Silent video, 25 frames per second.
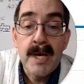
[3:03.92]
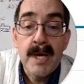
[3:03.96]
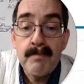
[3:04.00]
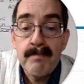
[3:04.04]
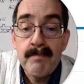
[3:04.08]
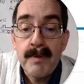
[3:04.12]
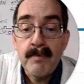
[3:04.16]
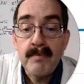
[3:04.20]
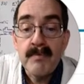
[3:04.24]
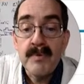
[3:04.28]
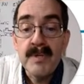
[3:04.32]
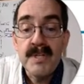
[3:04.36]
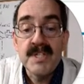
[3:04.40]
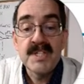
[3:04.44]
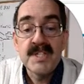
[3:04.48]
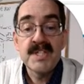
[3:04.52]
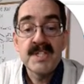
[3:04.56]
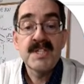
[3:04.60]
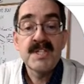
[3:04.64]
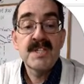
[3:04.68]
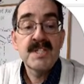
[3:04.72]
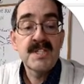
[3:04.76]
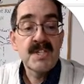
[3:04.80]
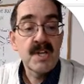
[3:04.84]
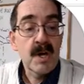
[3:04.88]
up and we
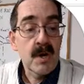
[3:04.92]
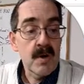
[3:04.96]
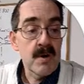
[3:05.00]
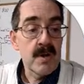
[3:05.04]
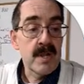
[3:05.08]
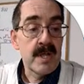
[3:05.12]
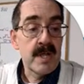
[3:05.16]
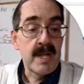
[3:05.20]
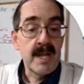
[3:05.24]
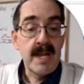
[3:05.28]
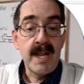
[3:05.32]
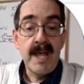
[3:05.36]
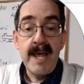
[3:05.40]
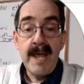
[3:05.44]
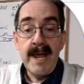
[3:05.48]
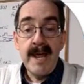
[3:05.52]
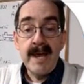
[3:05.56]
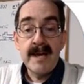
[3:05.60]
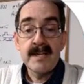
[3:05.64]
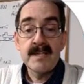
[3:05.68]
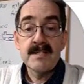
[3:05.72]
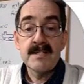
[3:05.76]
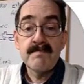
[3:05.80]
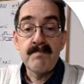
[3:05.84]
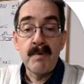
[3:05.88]
started
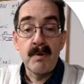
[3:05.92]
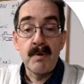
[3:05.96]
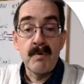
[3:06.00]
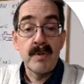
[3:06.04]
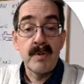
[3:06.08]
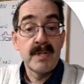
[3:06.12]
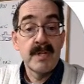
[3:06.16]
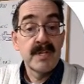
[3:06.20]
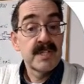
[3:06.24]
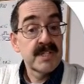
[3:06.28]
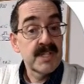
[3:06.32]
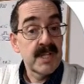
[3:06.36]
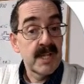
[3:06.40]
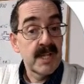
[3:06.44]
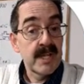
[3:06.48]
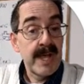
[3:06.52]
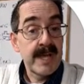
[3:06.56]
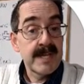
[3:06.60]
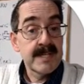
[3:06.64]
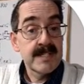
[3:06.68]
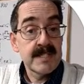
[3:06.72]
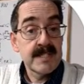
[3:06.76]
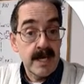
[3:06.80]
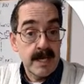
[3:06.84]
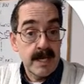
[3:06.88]
exponents the
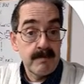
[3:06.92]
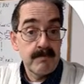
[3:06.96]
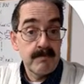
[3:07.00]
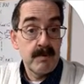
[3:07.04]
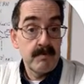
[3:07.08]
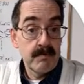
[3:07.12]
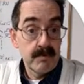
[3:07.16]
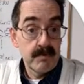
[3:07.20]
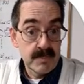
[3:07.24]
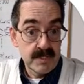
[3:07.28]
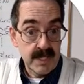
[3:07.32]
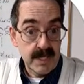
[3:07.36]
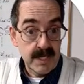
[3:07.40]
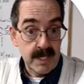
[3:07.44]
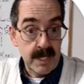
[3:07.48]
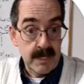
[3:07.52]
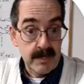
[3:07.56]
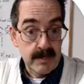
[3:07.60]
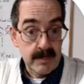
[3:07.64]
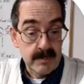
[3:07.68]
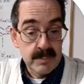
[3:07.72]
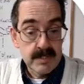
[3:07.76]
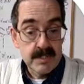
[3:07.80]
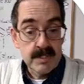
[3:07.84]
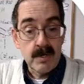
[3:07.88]
last time we were
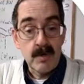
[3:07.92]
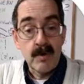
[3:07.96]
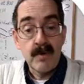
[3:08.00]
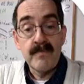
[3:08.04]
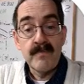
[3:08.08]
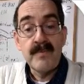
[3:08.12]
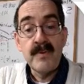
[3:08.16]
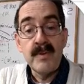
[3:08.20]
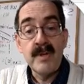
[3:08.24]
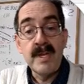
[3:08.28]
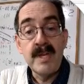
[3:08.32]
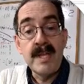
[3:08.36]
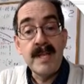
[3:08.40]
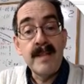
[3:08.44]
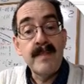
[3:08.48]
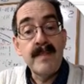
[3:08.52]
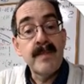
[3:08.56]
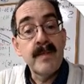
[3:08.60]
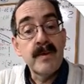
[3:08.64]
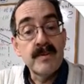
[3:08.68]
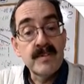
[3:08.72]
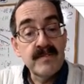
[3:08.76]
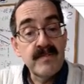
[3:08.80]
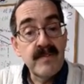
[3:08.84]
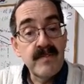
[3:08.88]
together. So if you need those